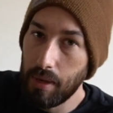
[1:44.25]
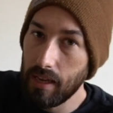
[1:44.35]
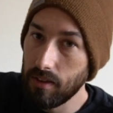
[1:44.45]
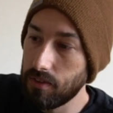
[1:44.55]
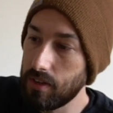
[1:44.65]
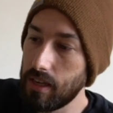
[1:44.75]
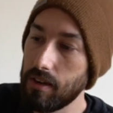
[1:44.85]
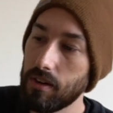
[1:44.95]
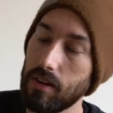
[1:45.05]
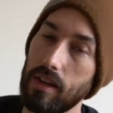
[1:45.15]
pins
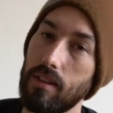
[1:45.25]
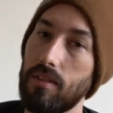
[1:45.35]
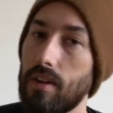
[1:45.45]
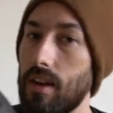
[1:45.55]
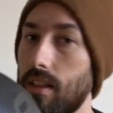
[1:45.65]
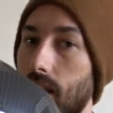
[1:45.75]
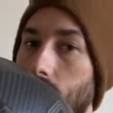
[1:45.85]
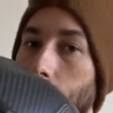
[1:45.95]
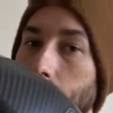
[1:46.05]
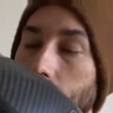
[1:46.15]
here in the side of the
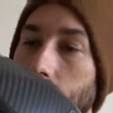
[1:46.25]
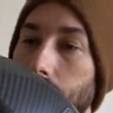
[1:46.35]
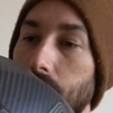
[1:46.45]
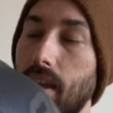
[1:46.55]
helmet